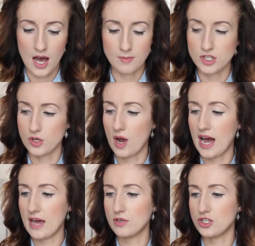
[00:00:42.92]
So
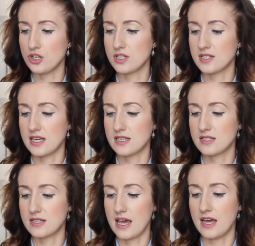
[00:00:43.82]
I would use this
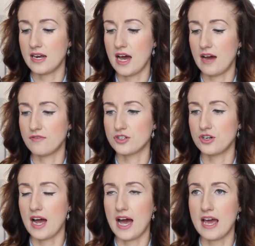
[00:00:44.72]
then
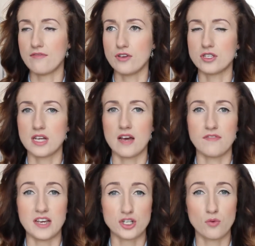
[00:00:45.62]
after I've used a
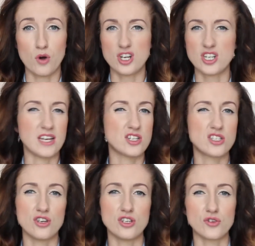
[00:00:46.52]
facial wash. I
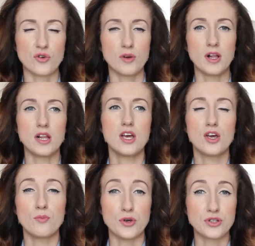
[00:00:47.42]
just use a normal
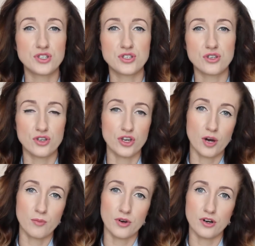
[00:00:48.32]
Boots
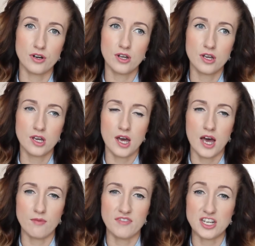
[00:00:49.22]
cucumber
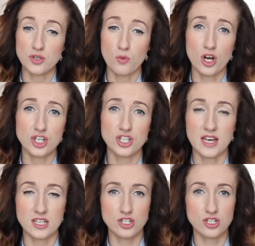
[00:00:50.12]
facial wash
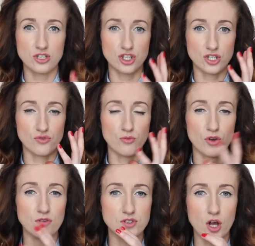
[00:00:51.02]
that just
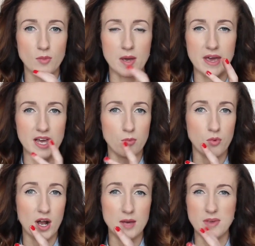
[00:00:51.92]
removes all my makeup
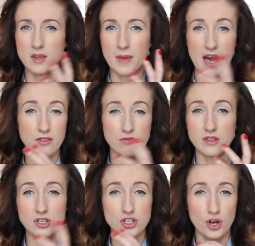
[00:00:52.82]
while I'm in the bath or
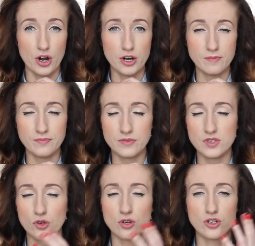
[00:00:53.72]
in the shower.
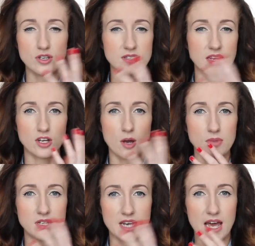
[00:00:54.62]
So I'd use that a
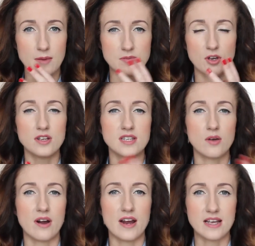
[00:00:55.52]
couple of times. Because I
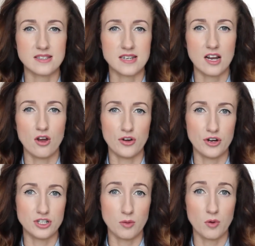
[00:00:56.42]
wear a Estee Lauder
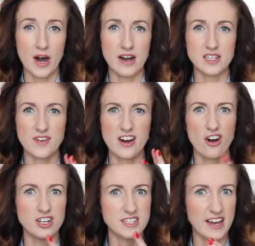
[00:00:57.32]
or double wear, it's very
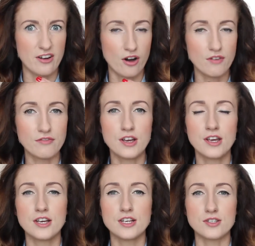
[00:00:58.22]
hard to get off.
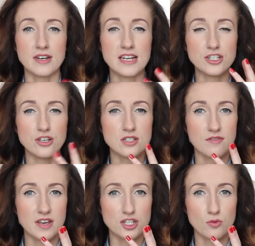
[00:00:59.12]
So I need to use a
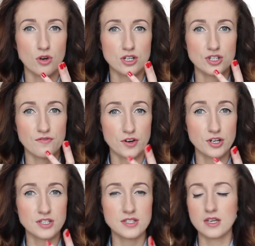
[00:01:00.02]
facial wash
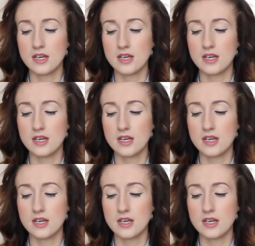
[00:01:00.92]
first.